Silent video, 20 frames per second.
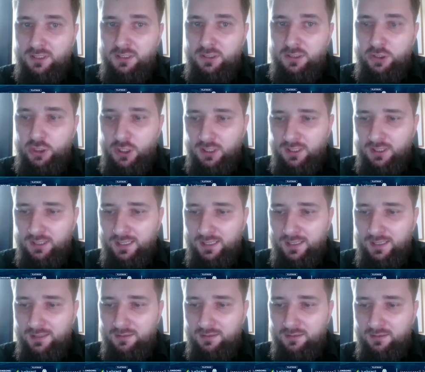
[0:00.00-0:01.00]
In
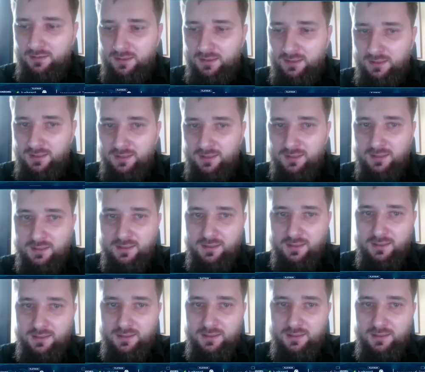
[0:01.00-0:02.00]
general,
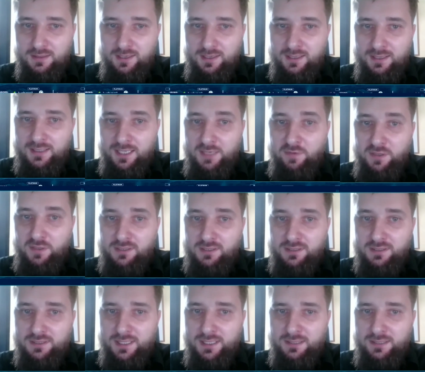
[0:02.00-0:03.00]
as I have
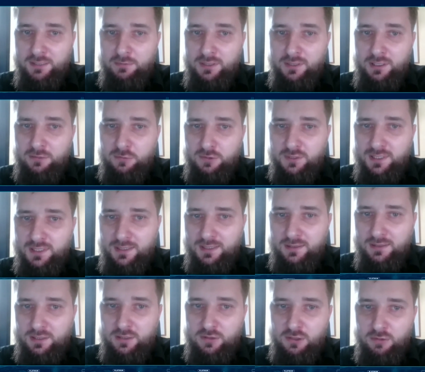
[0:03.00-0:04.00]
already said, they were
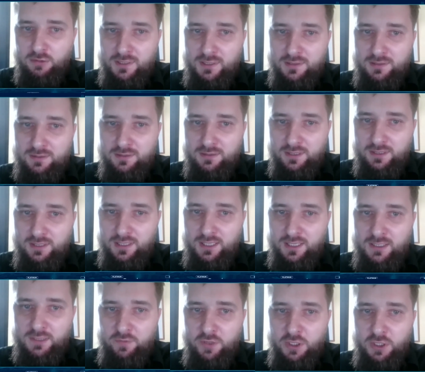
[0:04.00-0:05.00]
enthusiastic towards the
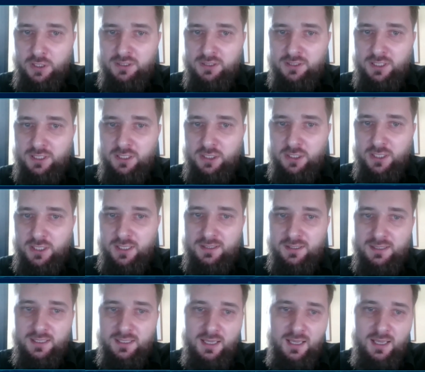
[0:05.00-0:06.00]
artificial
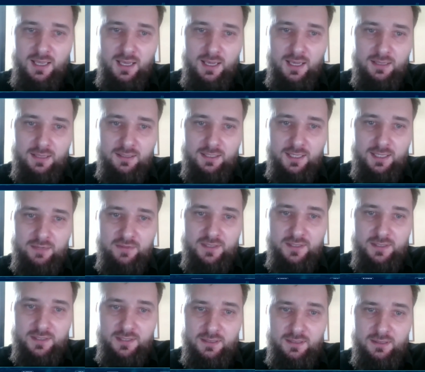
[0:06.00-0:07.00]
intelligence and have
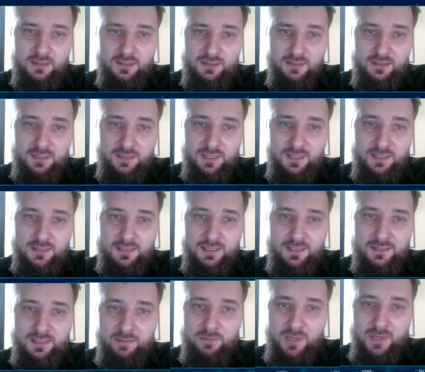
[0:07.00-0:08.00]
seen this
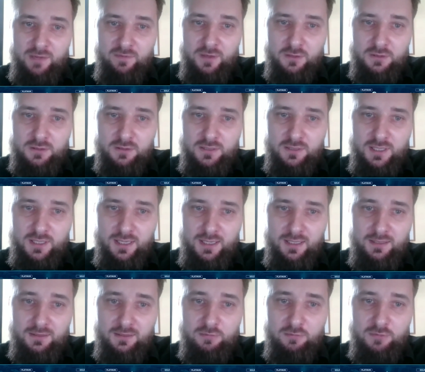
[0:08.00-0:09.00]
as a method
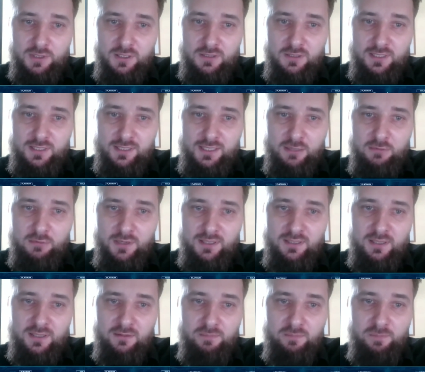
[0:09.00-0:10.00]
that will take away
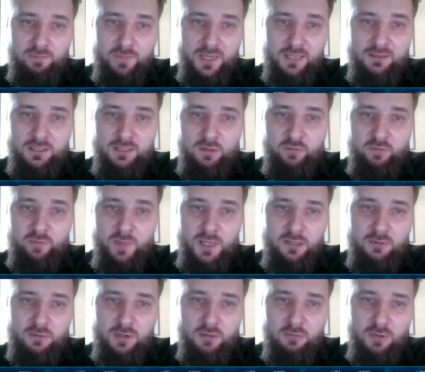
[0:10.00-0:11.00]
the burden of
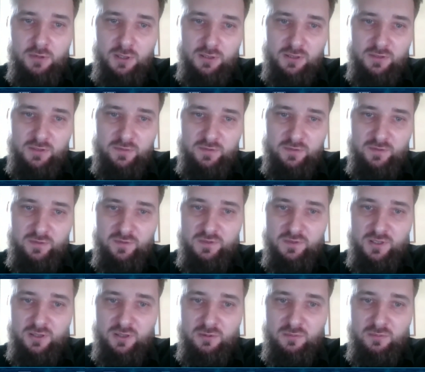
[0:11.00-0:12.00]
manual work
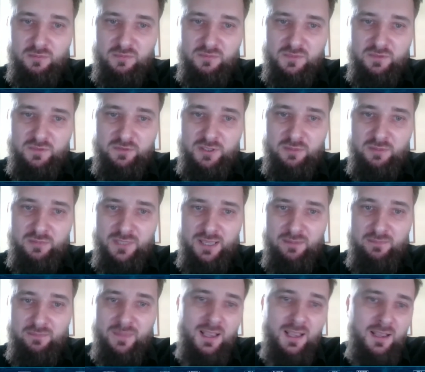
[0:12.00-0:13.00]
from
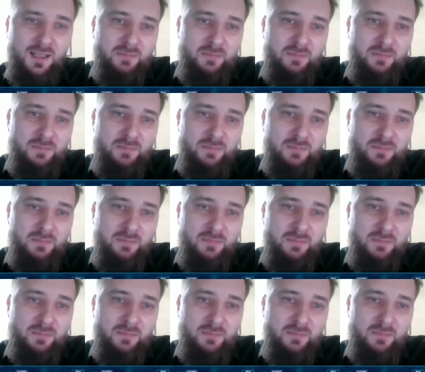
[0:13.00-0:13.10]
them.